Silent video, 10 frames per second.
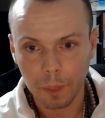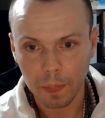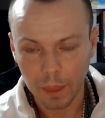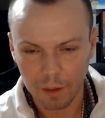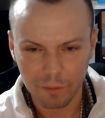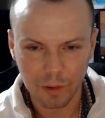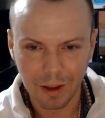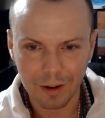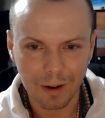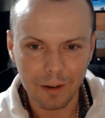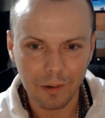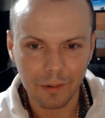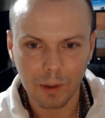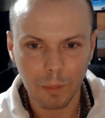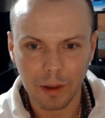And for that, I use
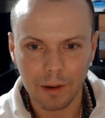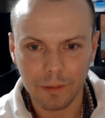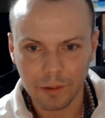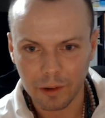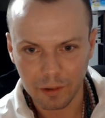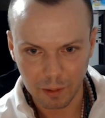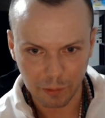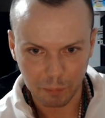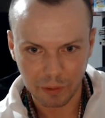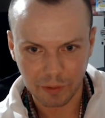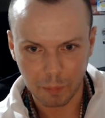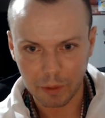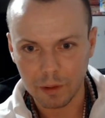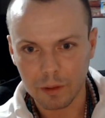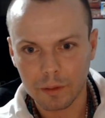Himalayan salt. I always put some in
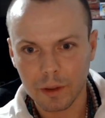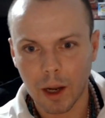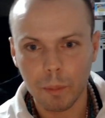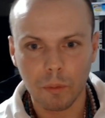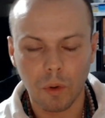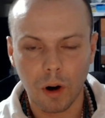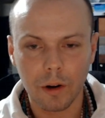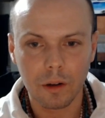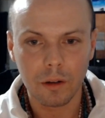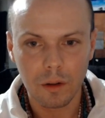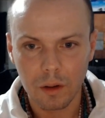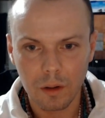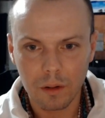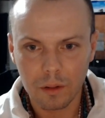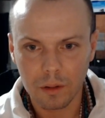a cup of water.
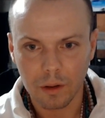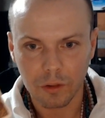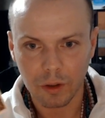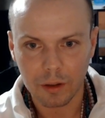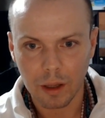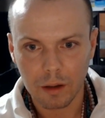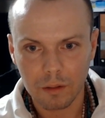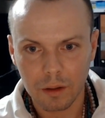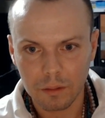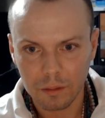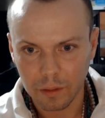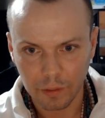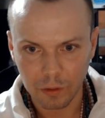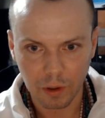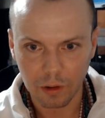And I'll drink that, because I
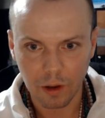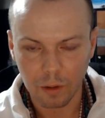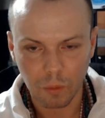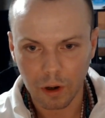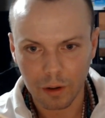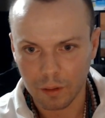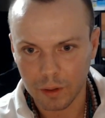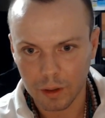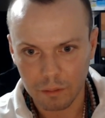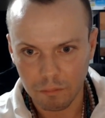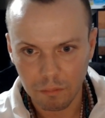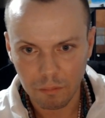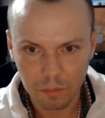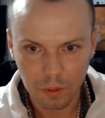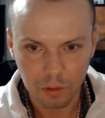drink a lot of water every day. I
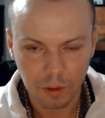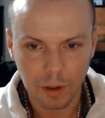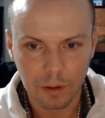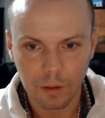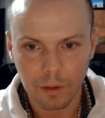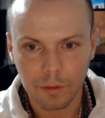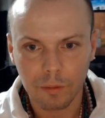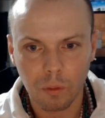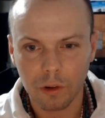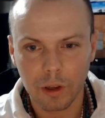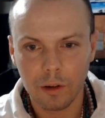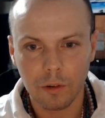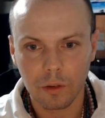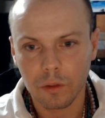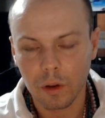drink like at least 4 liters
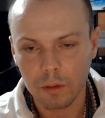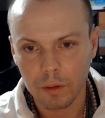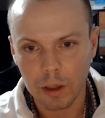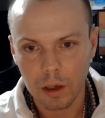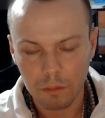or so every day.